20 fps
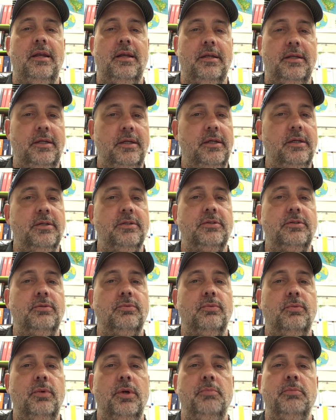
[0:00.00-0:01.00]
is
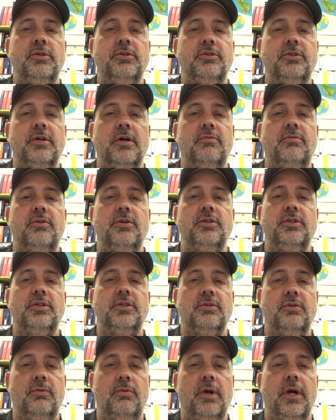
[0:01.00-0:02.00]
women's
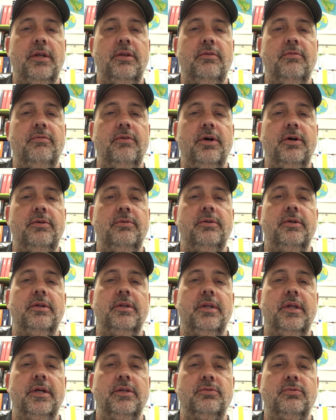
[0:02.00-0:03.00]
suffrage, the right to vote.
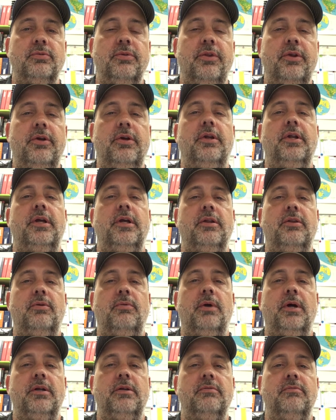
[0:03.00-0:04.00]
That's when they're going to get the
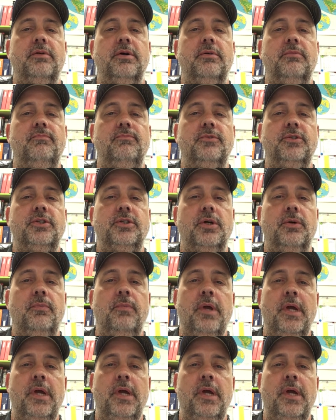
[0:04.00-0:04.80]
right to vote. So